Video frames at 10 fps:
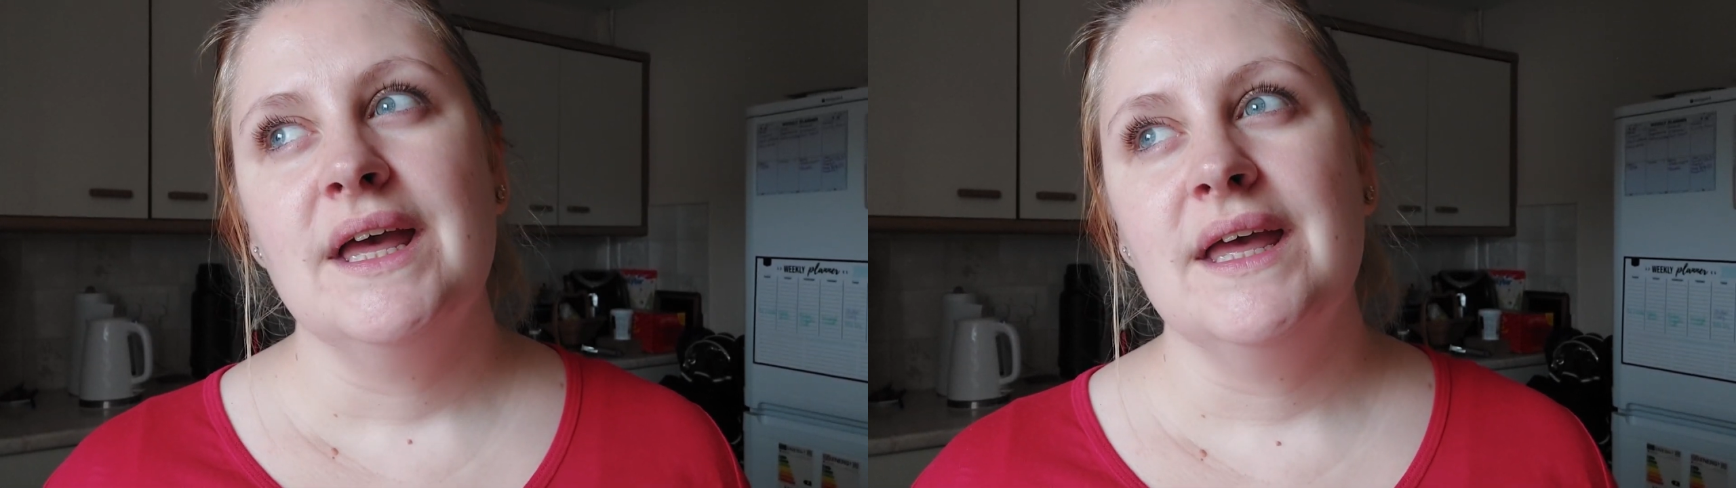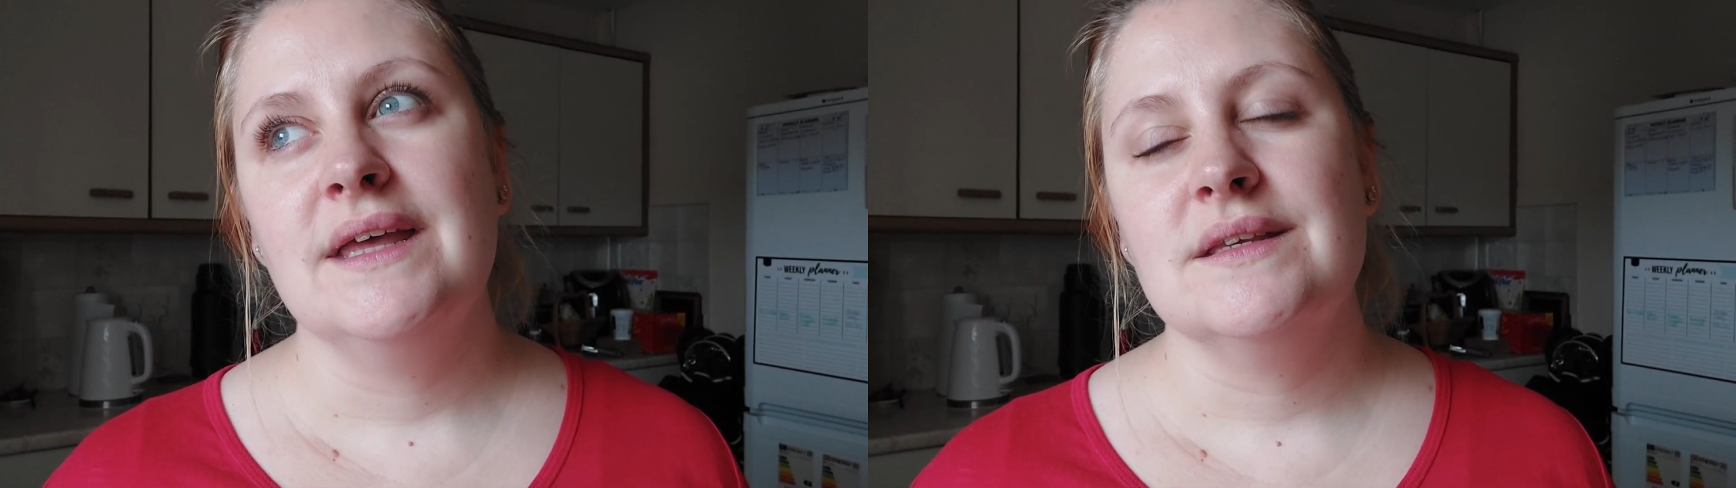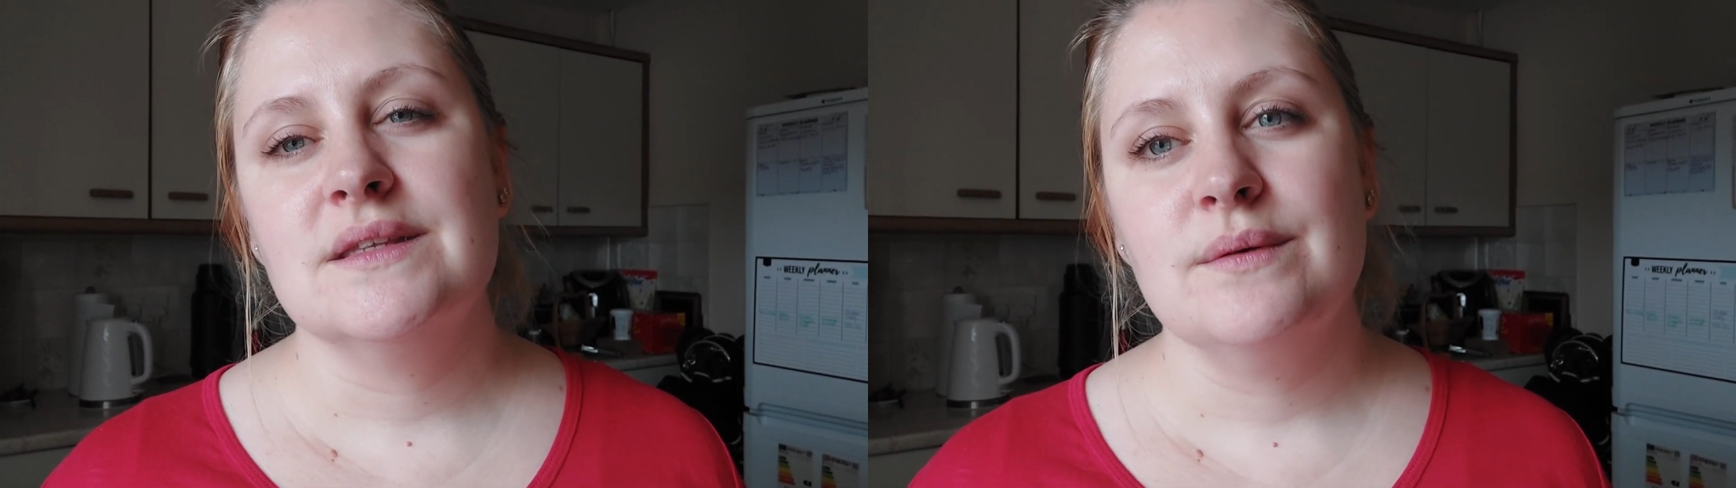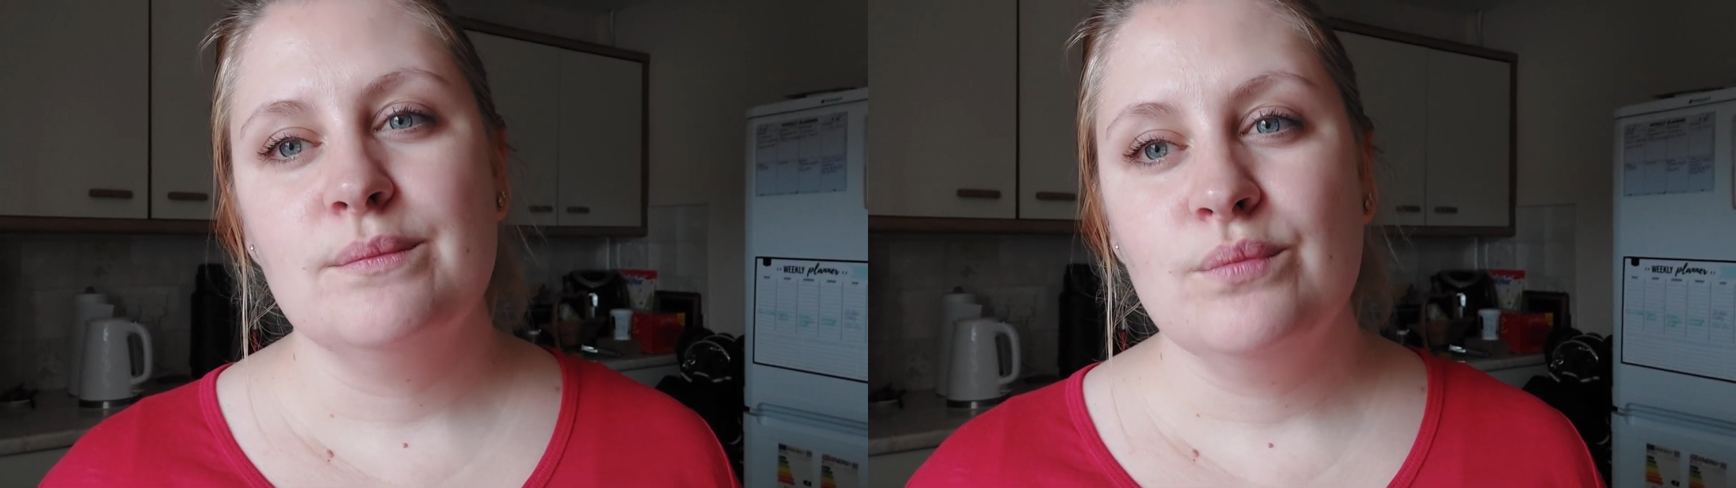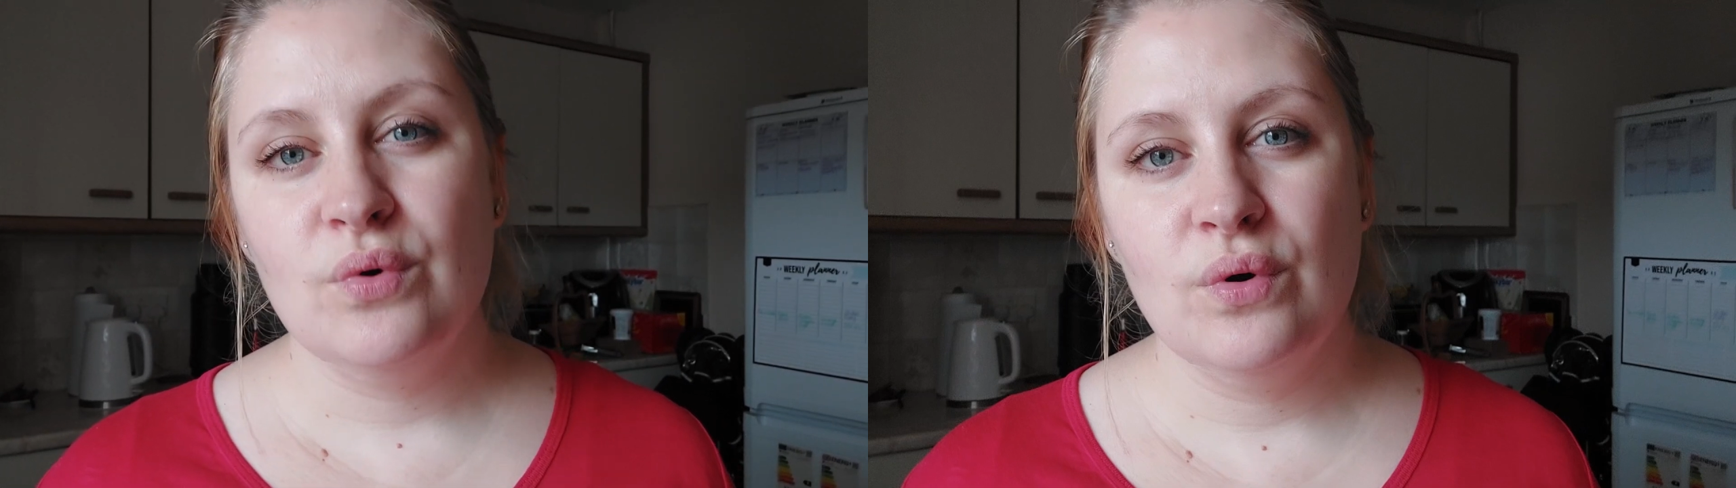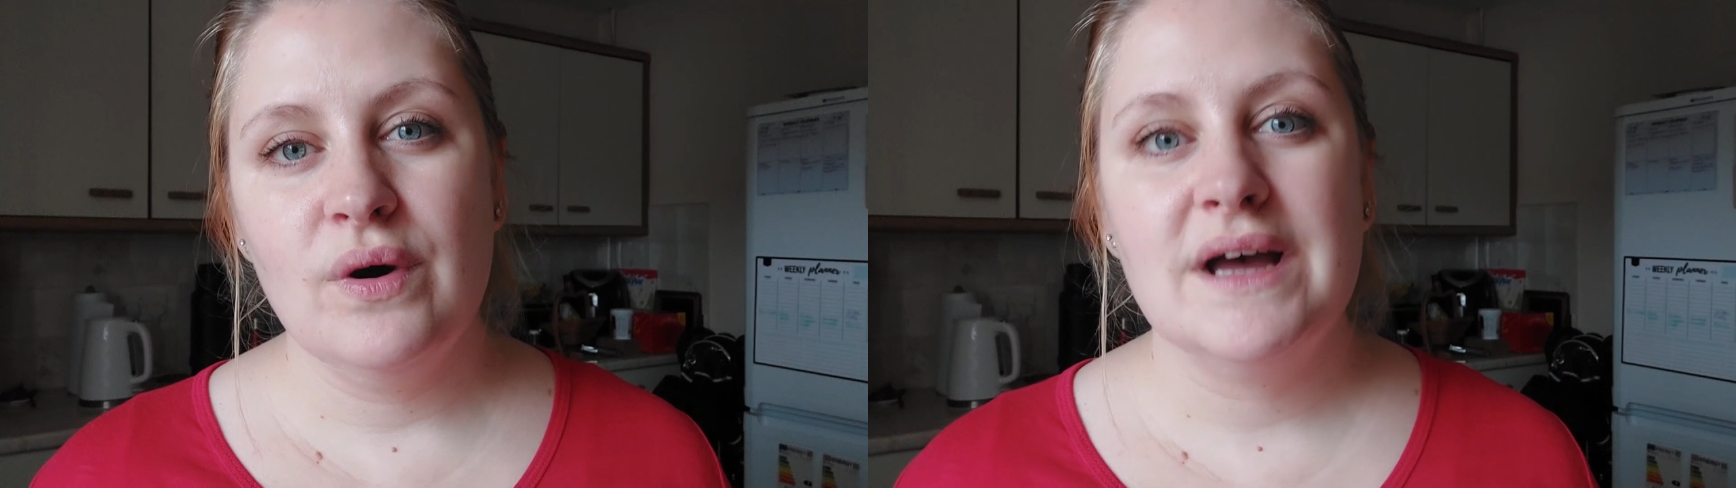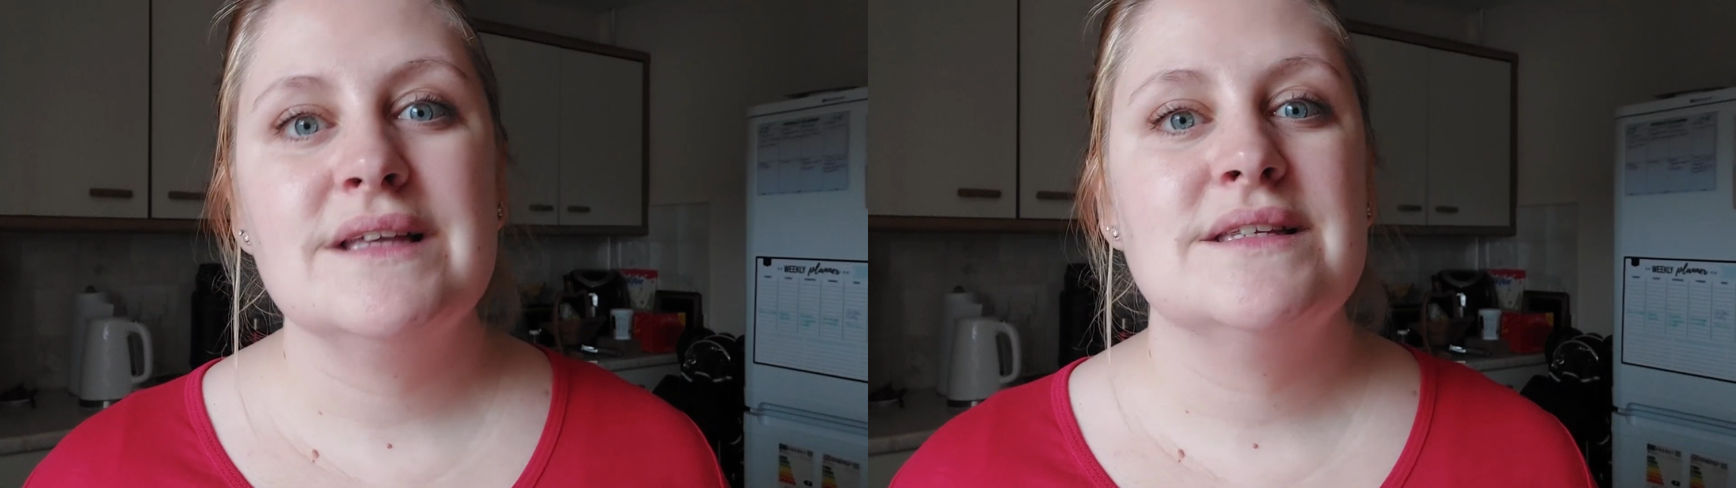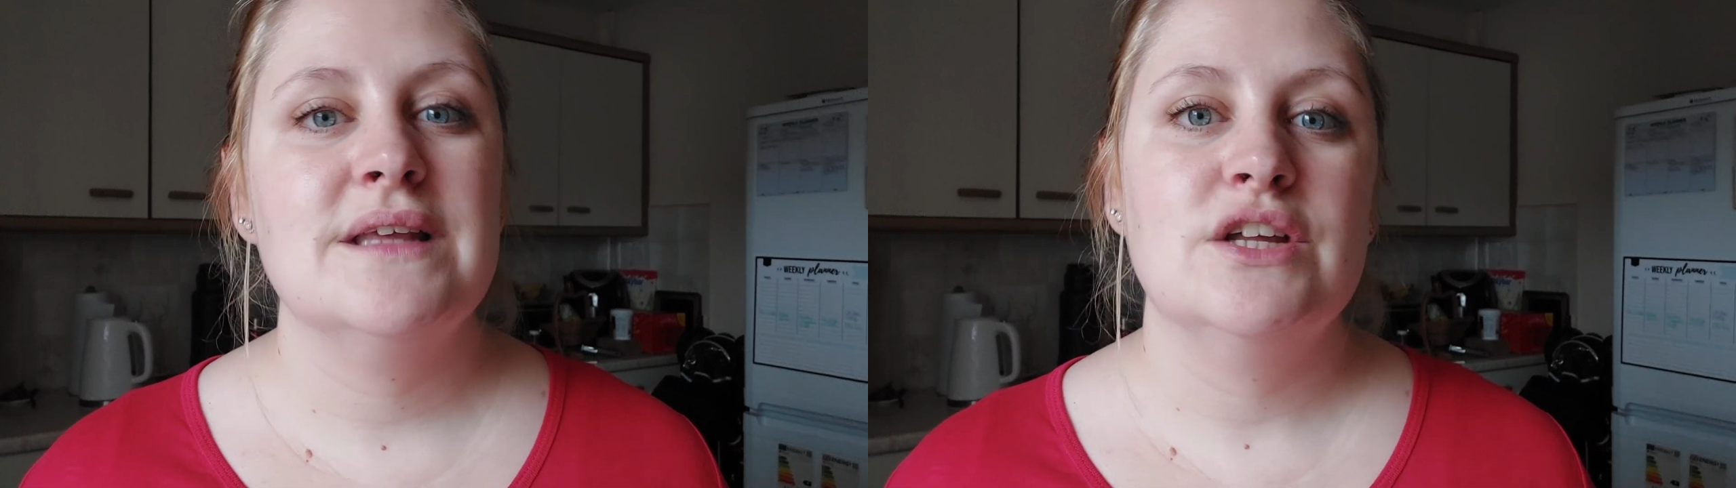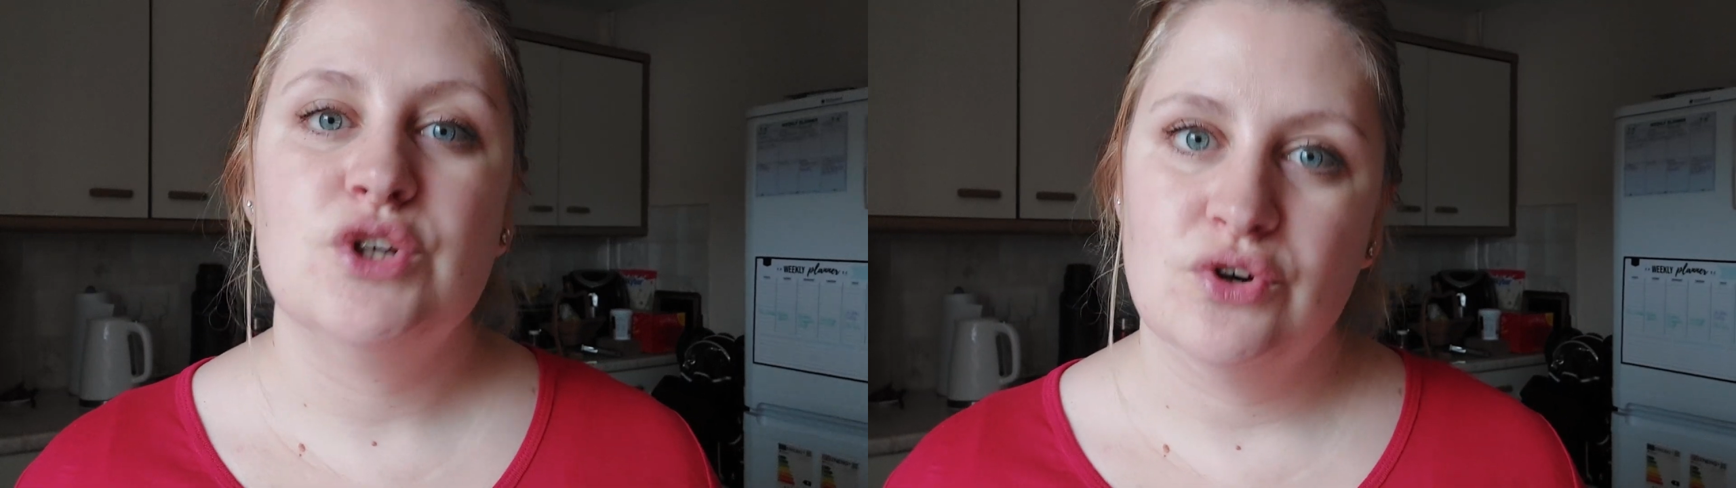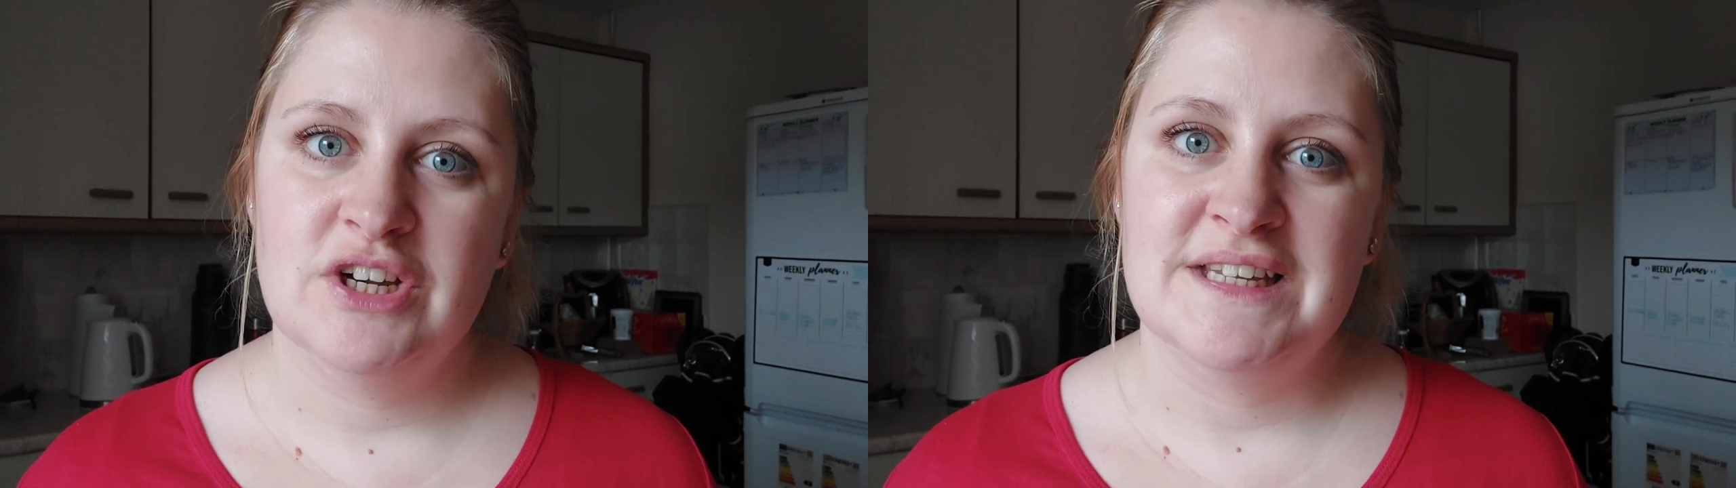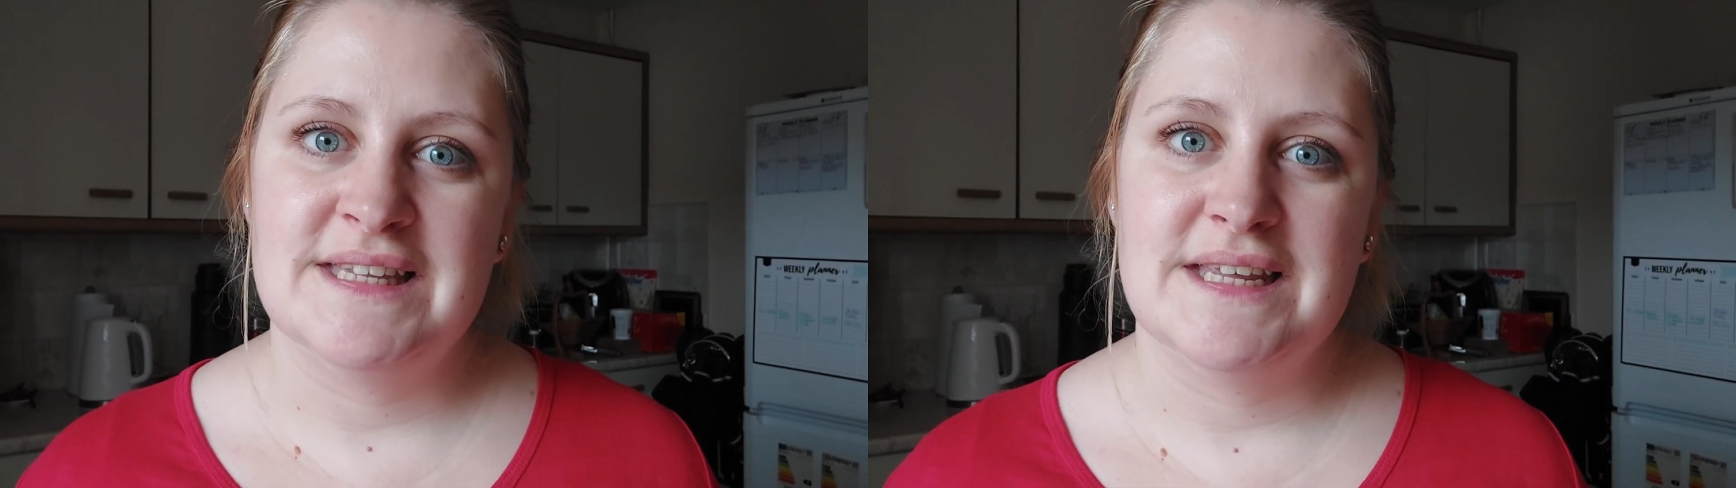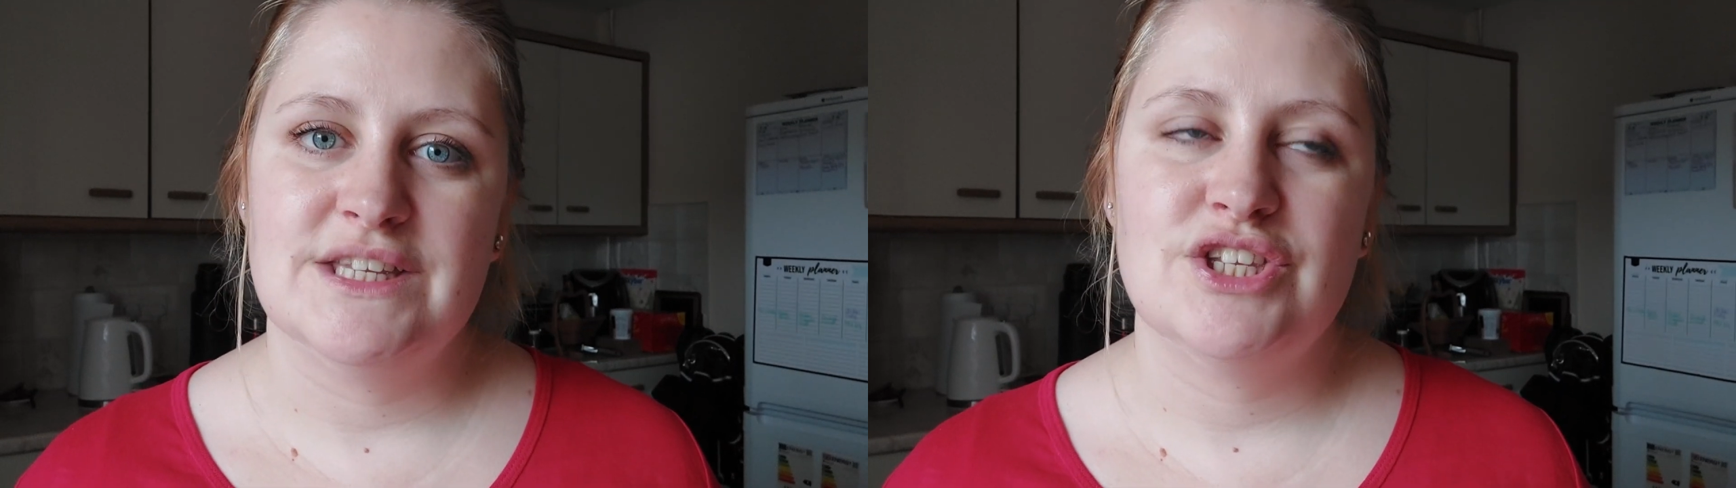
is more as a toddler seat,